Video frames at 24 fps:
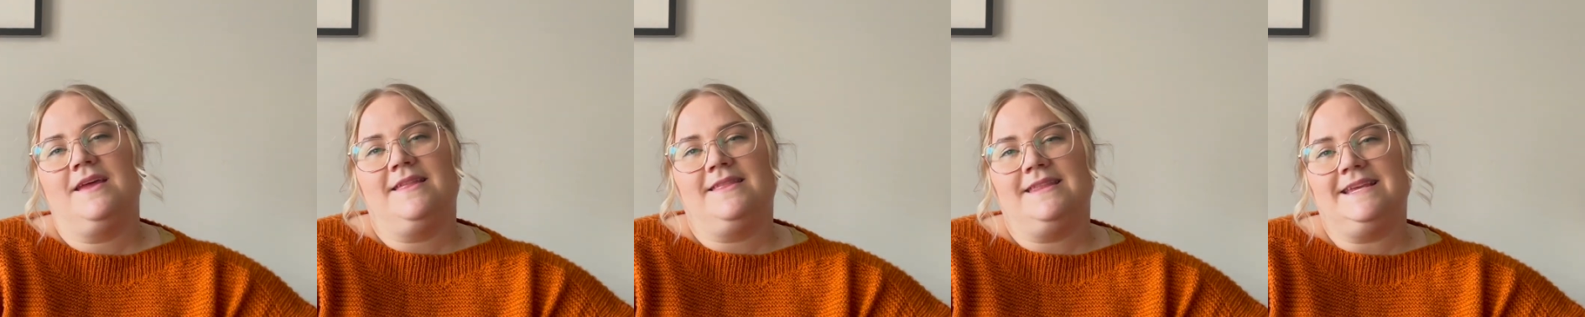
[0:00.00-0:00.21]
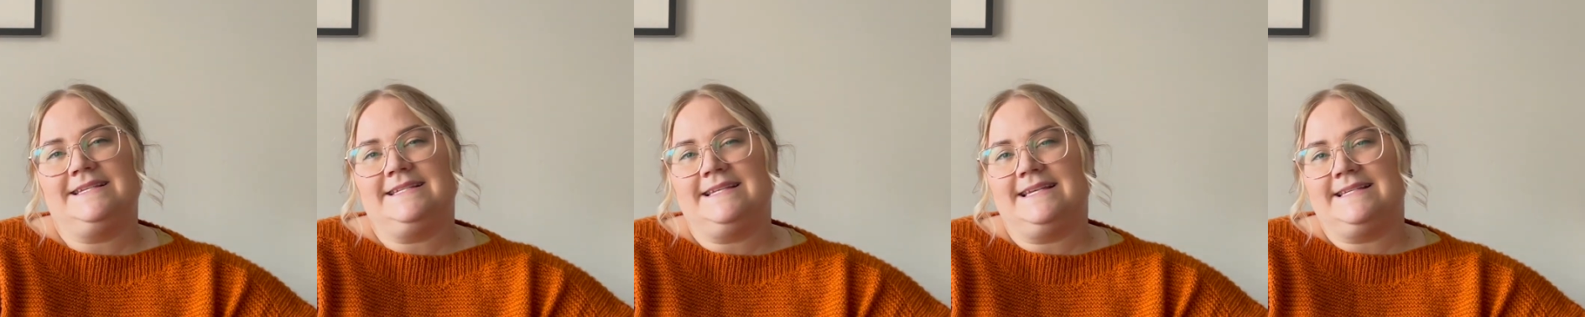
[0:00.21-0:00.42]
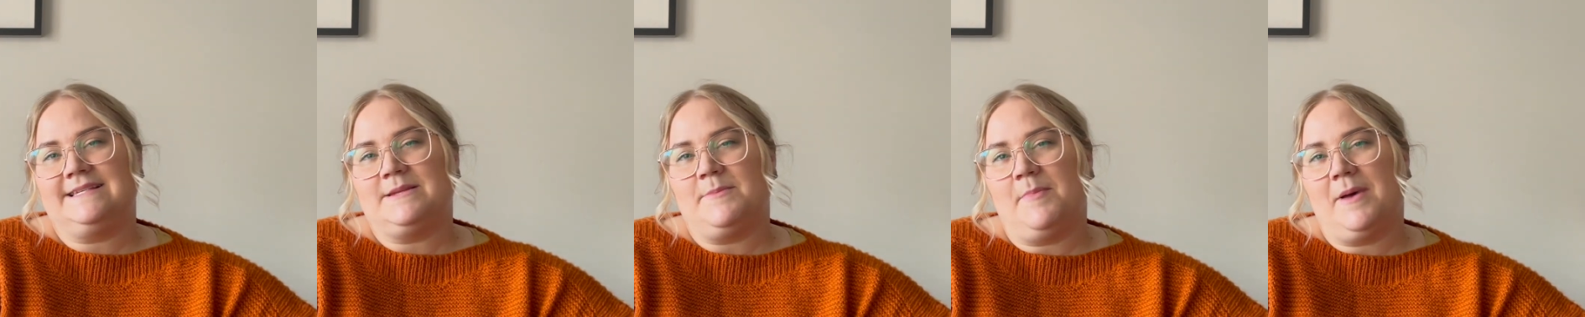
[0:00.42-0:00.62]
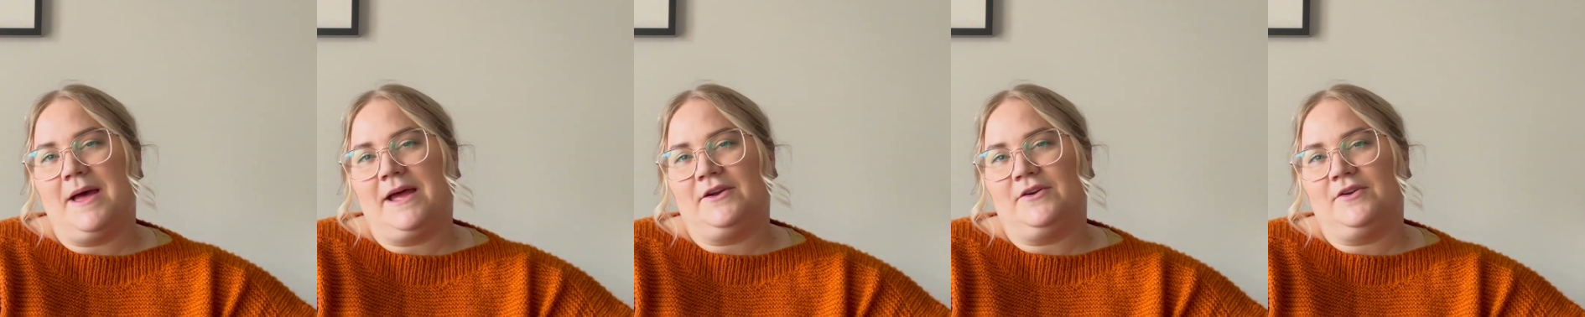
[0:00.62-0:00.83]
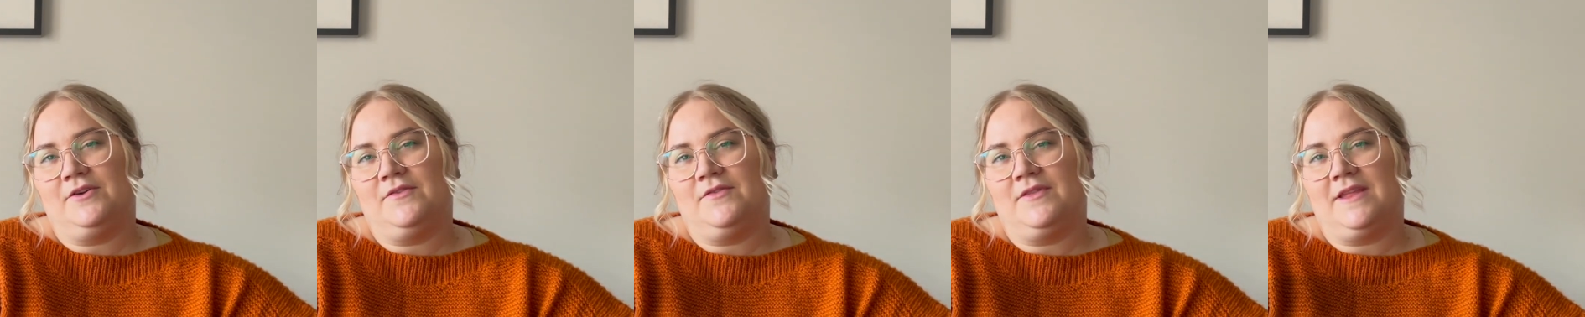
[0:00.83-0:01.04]
This is a
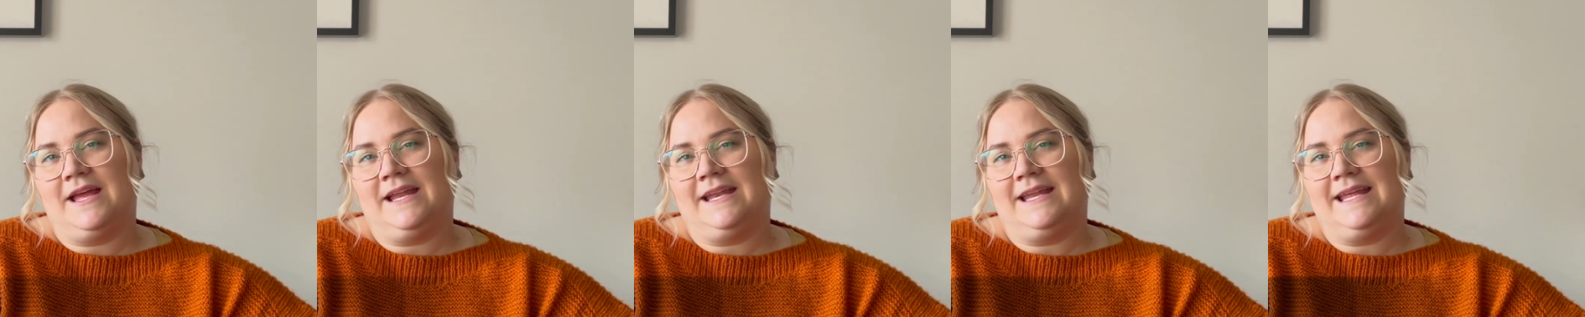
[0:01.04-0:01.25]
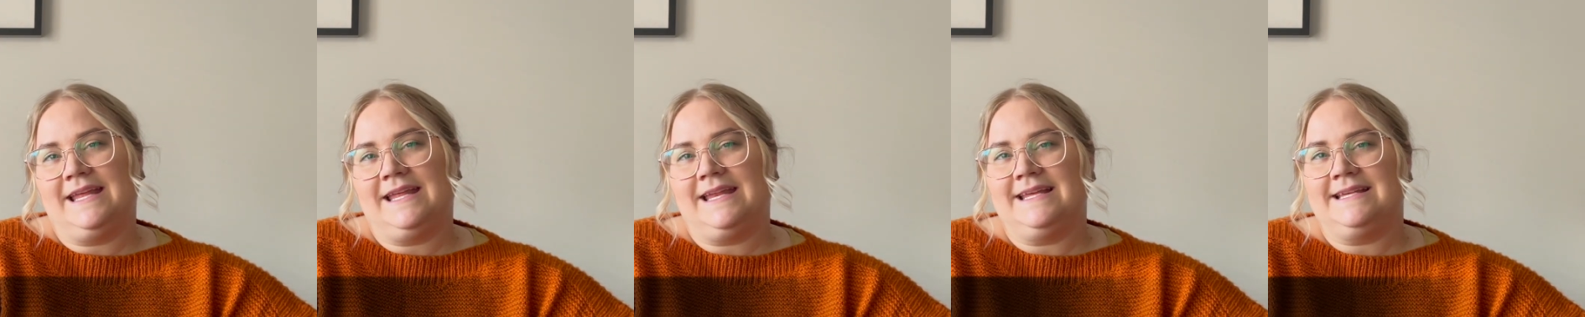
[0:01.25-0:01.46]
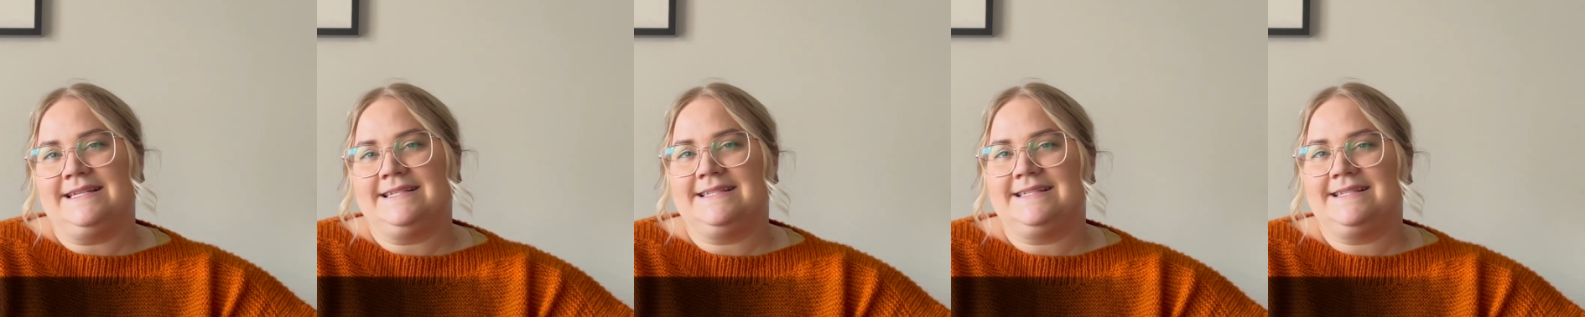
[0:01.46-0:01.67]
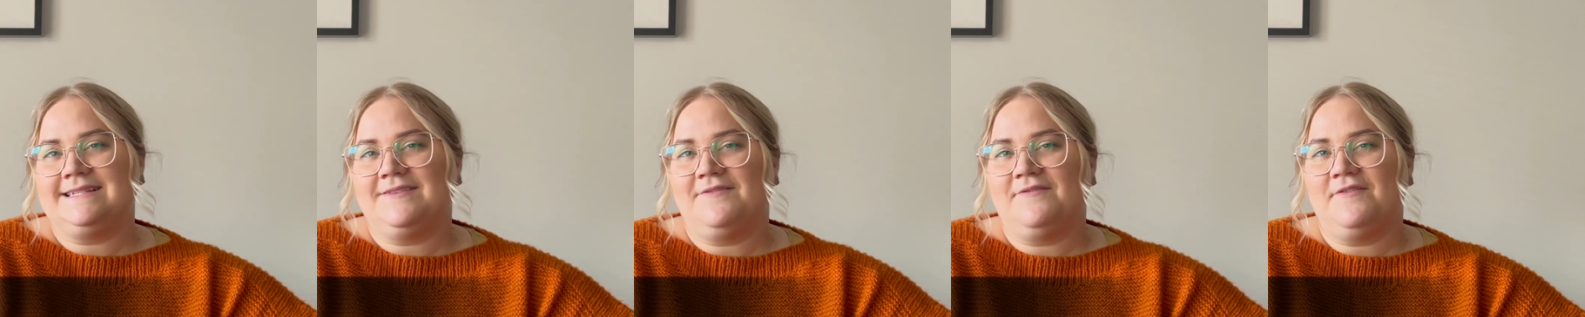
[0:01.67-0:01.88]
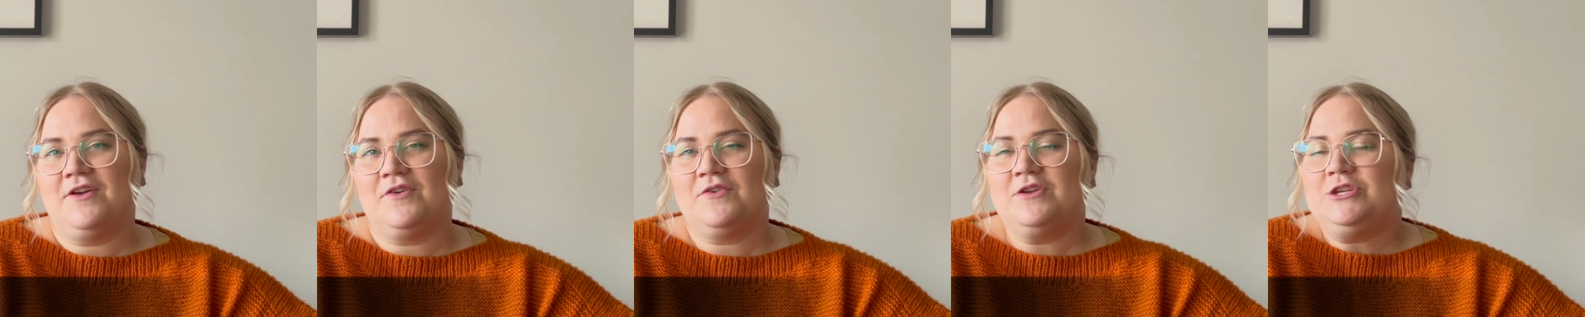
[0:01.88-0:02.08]
pattern that it is
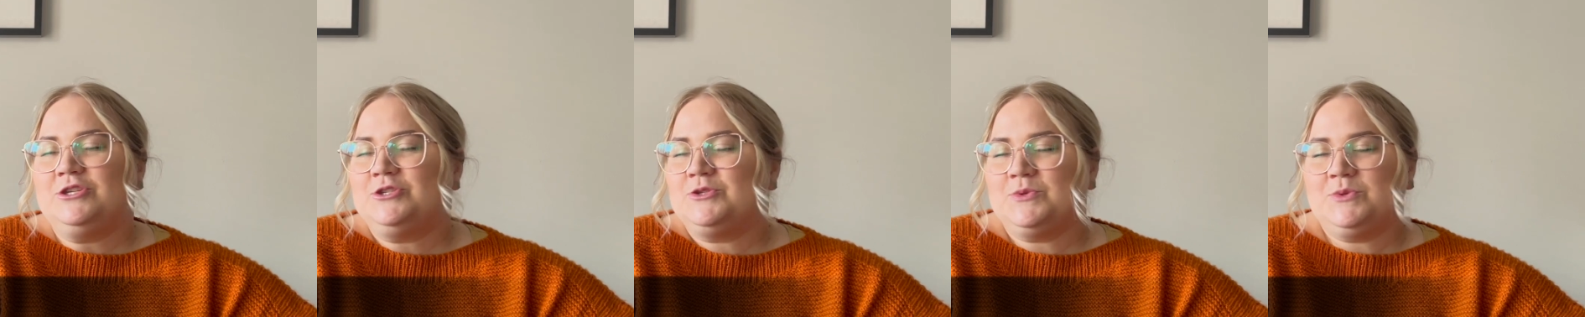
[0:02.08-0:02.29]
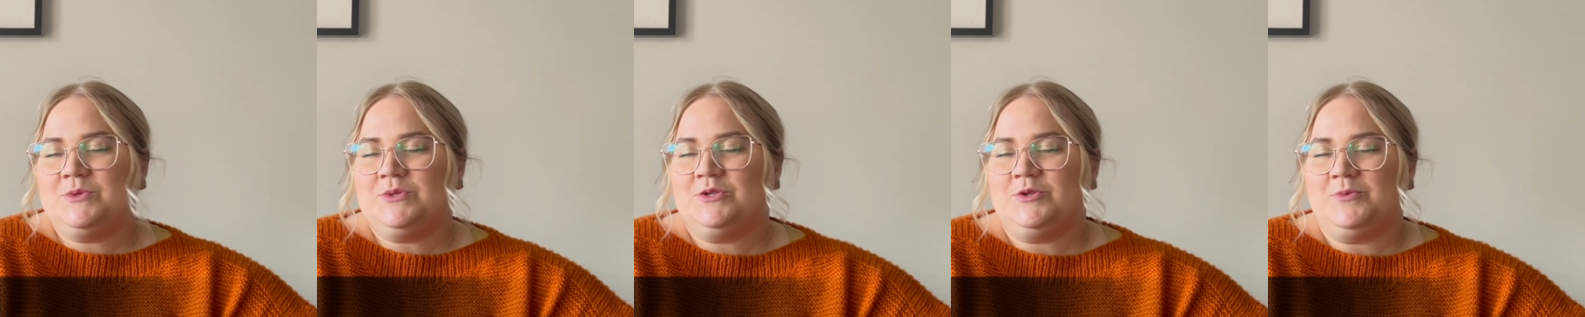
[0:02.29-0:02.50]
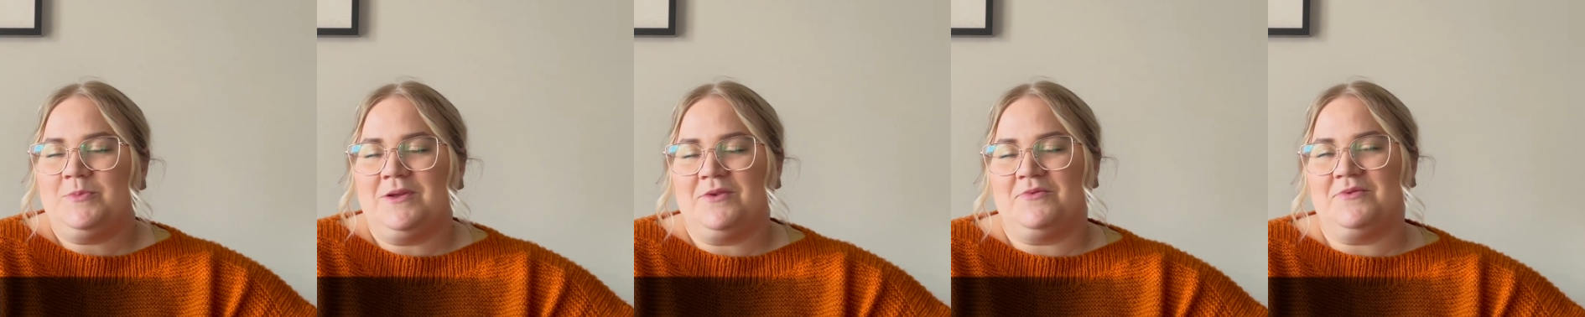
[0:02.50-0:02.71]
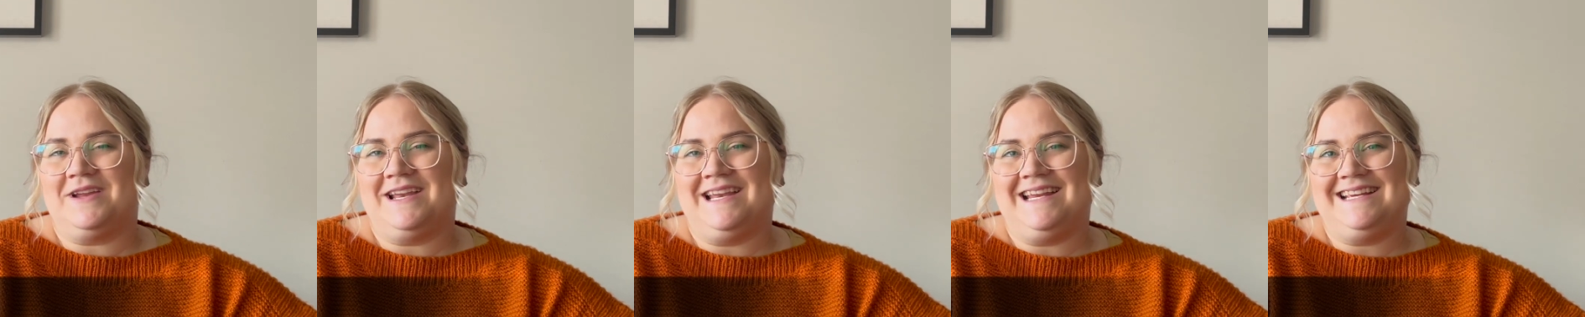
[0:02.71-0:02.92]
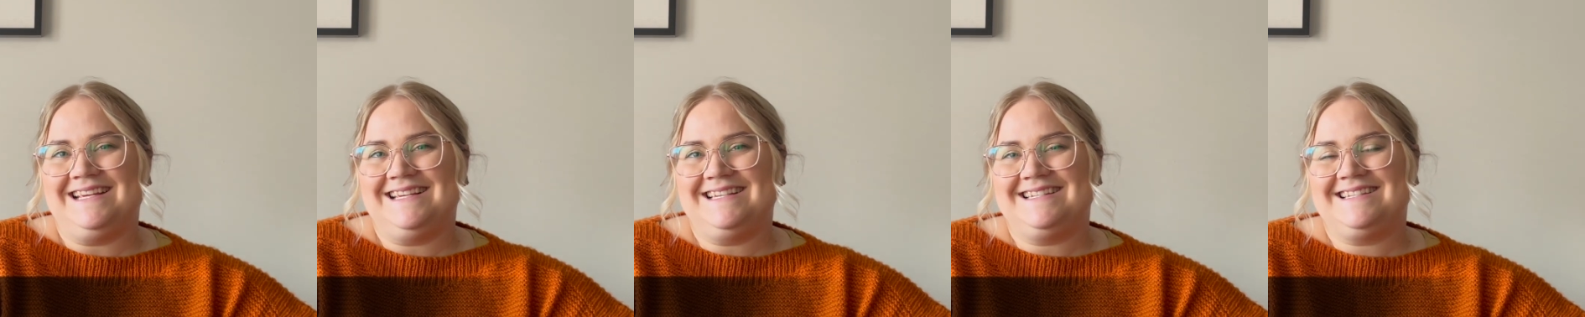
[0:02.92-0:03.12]
very soon to be
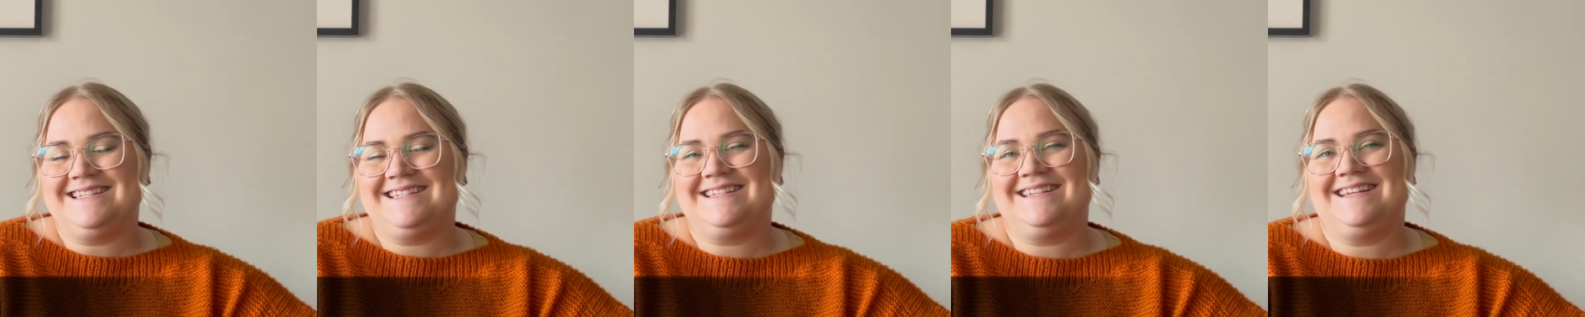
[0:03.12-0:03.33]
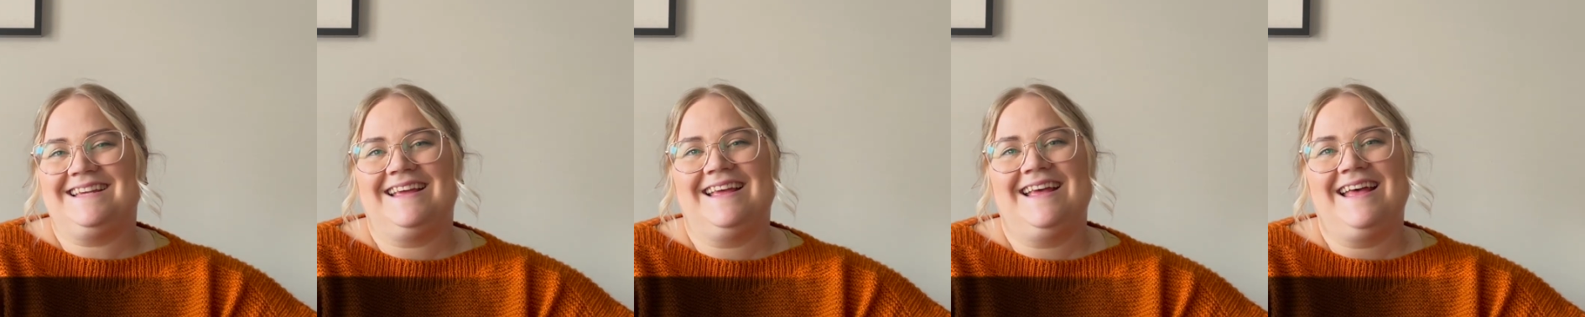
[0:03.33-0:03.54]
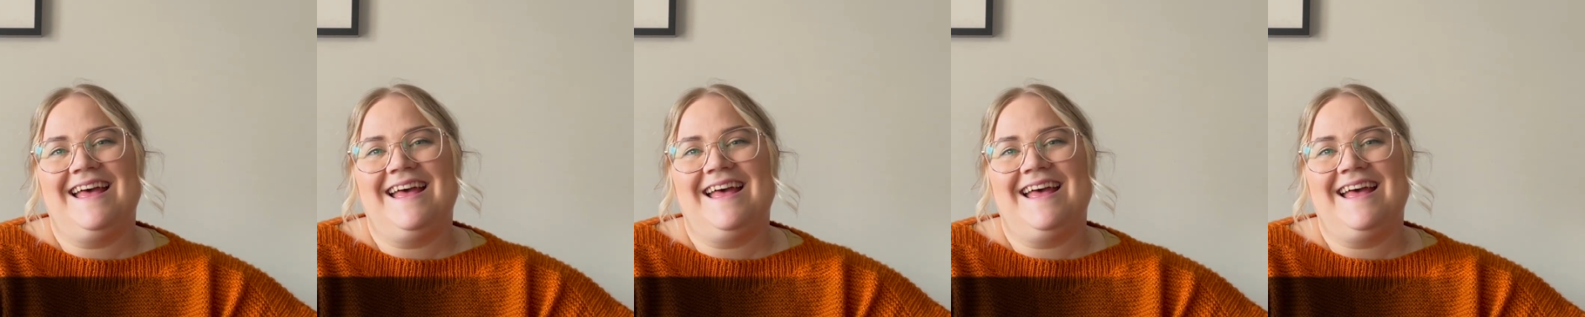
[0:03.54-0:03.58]
released.